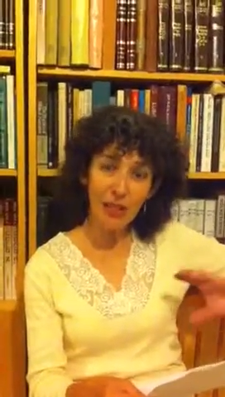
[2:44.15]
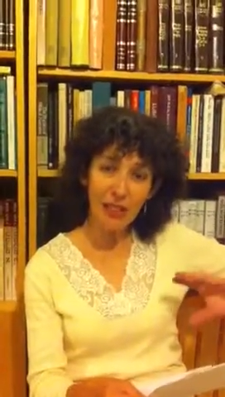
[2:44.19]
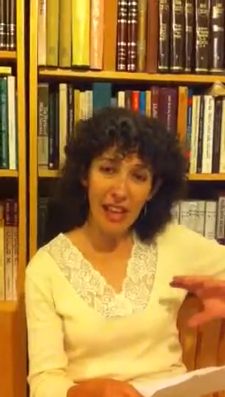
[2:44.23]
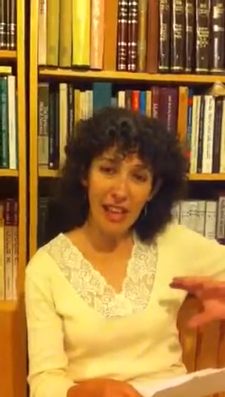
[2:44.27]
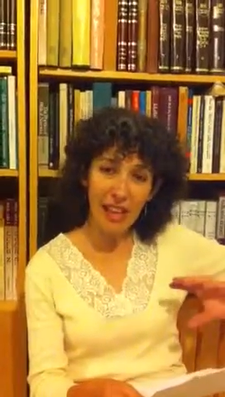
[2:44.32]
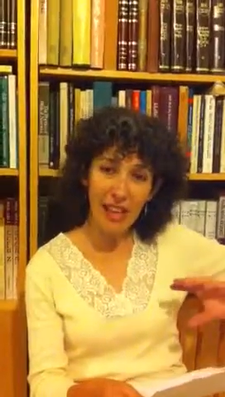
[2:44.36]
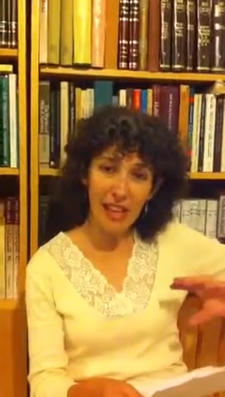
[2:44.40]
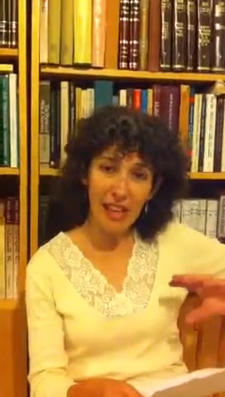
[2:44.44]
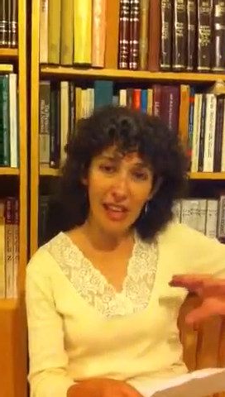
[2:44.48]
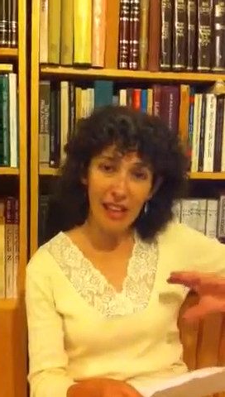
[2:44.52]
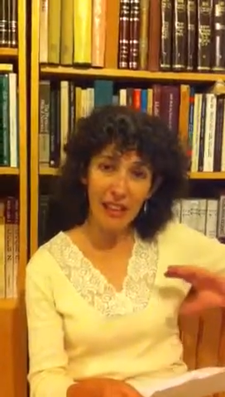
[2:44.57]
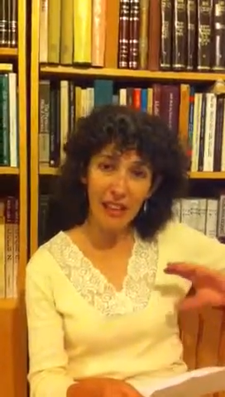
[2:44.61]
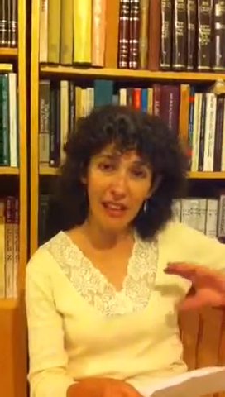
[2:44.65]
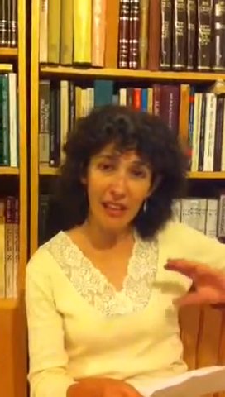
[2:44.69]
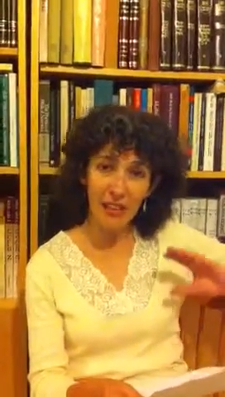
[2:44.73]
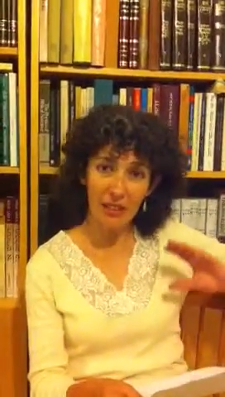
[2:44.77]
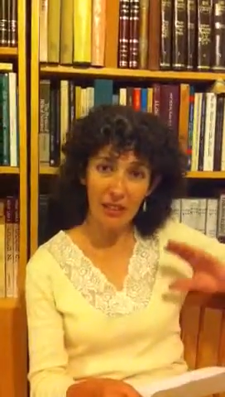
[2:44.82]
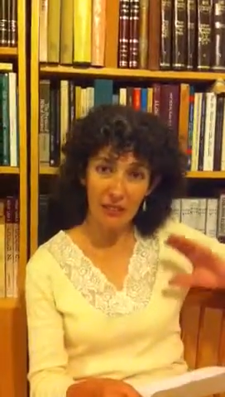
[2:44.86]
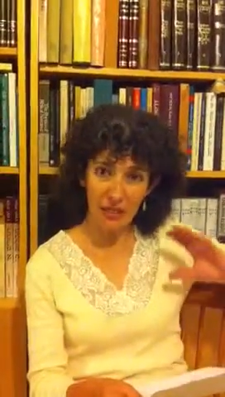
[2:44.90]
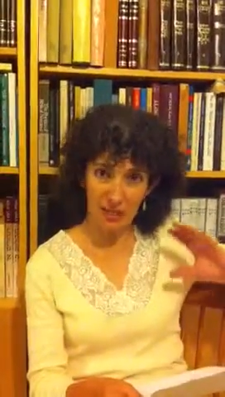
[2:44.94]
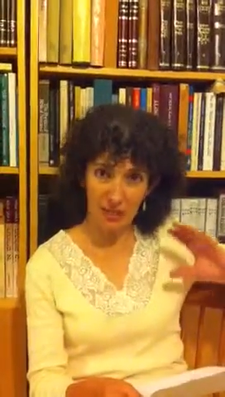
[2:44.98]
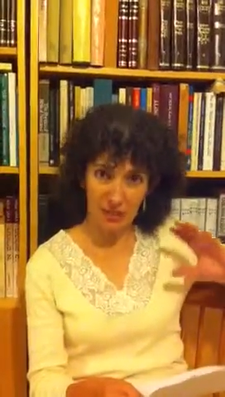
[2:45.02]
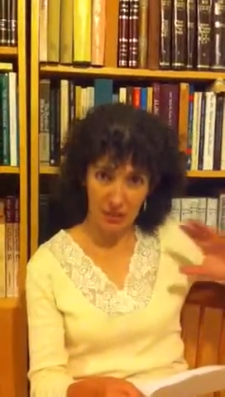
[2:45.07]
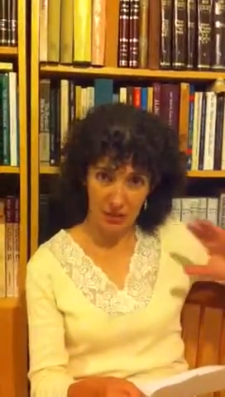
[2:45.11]
laying
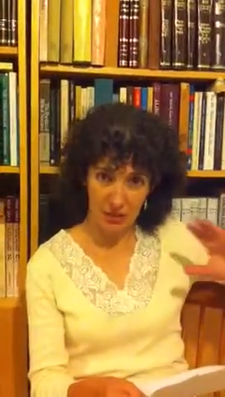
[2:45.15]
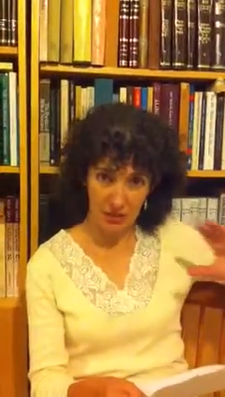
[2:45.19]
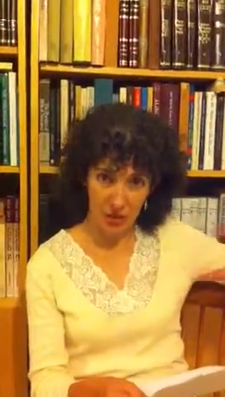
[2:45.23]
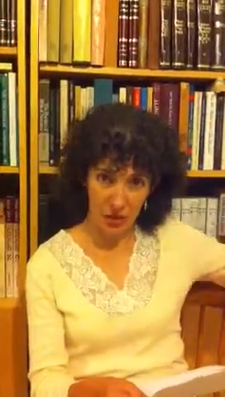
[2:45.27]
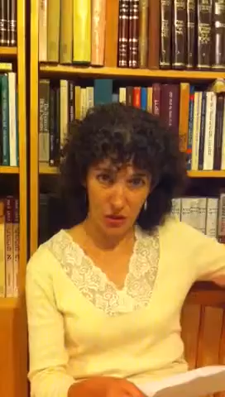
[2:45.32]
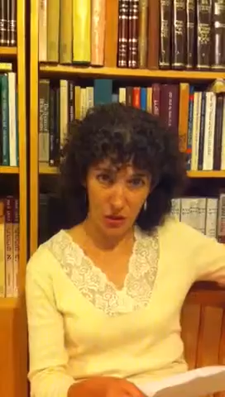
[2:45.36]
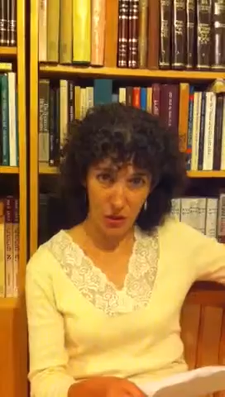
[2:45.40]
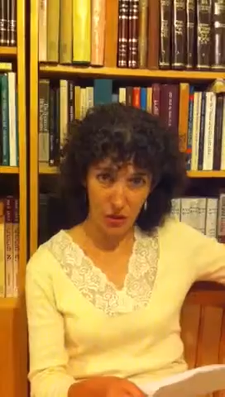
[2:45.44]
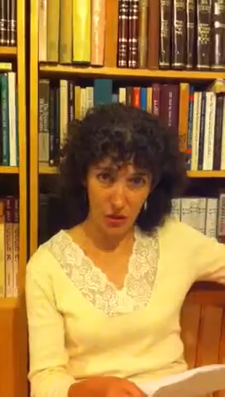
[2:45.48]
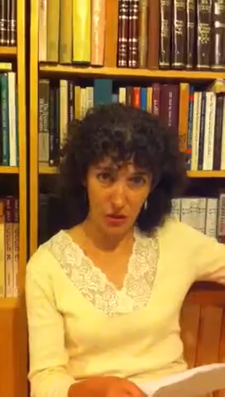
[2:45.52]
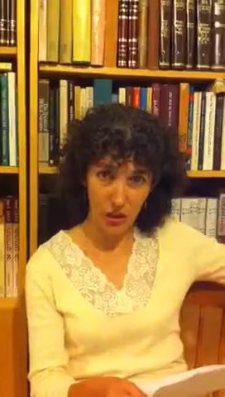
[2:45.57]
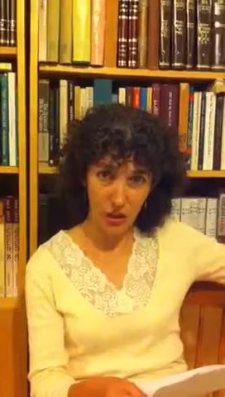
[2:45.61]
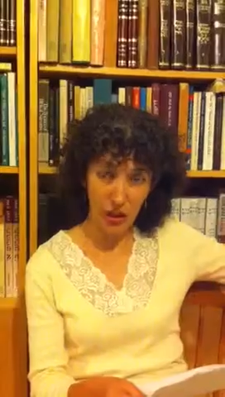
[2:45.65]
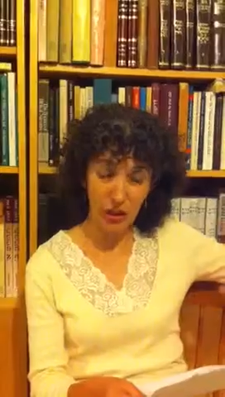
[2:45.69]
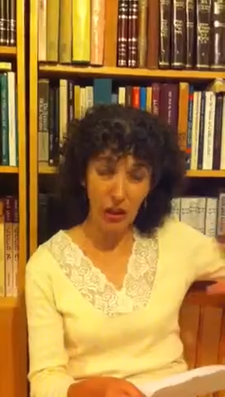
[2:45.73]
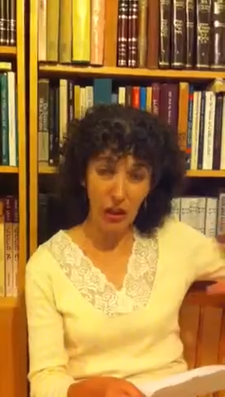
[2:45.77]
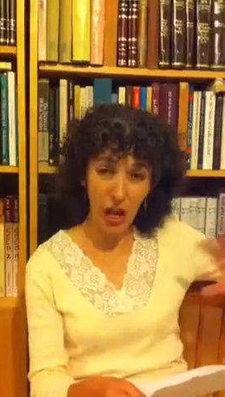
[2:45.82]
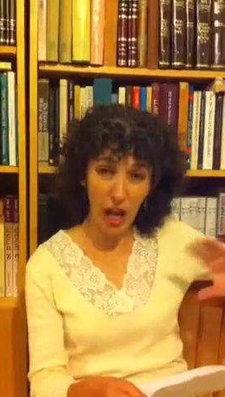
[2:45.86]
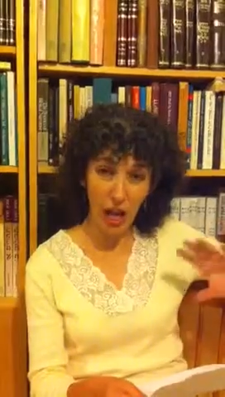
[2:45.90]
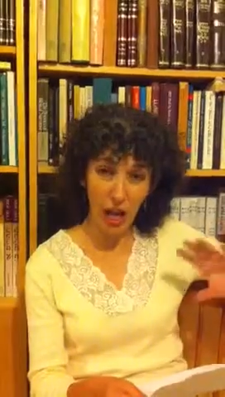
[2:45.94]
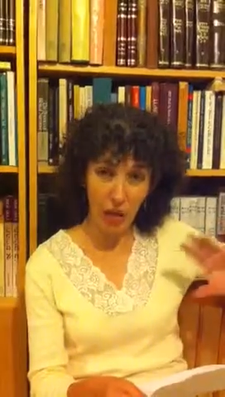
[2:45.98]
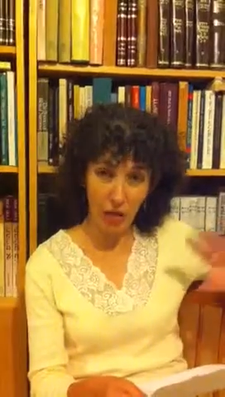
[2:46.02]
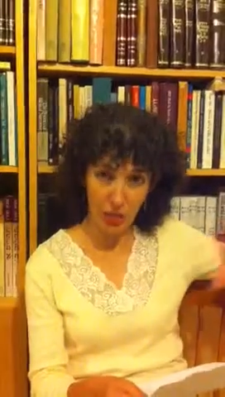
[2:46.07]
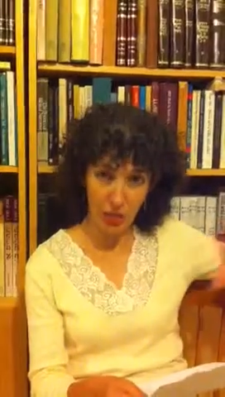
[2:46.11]
using an
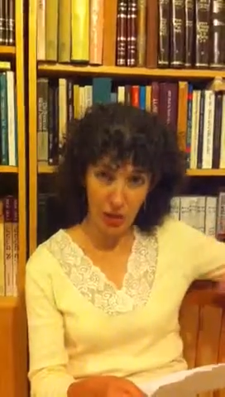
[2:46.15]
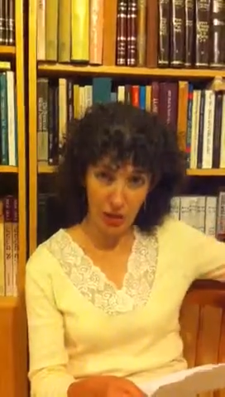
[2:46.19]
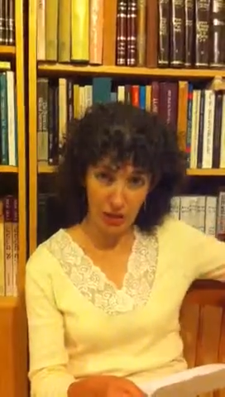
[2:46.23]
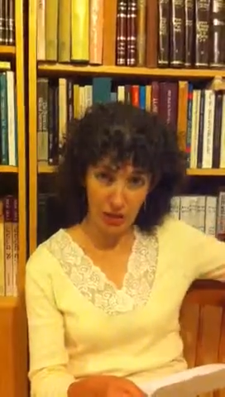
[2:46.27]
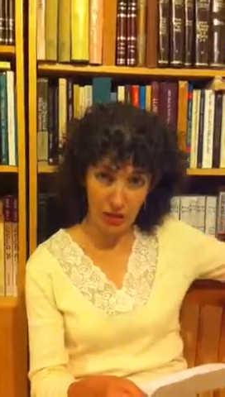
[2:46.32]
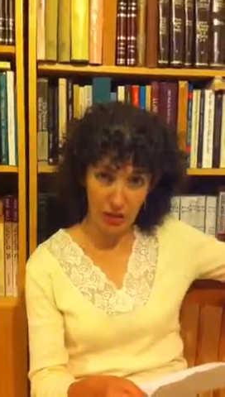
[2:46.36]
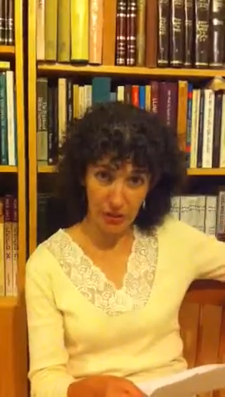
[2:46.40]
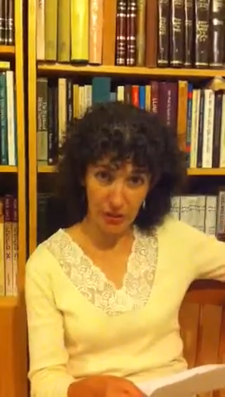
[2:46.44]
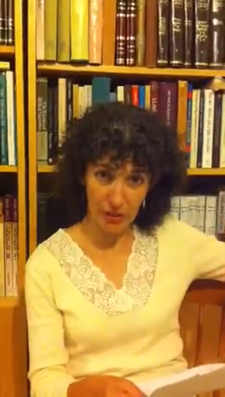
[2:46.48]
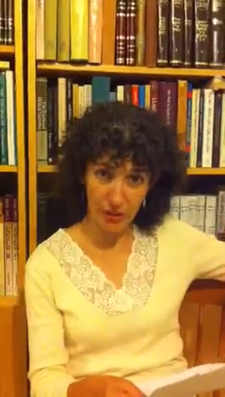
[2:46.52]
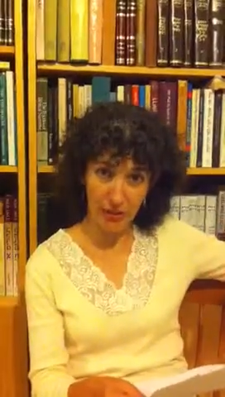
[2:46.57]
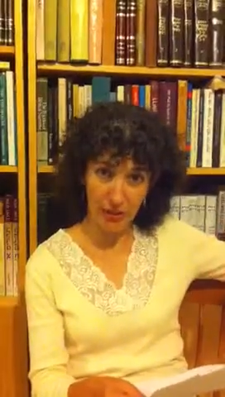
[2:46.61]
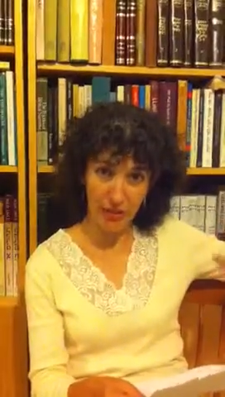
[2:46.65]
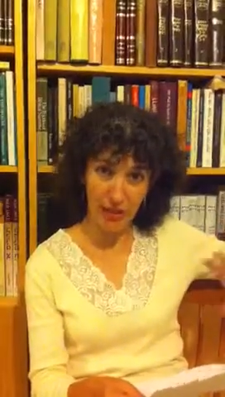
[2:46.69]
object.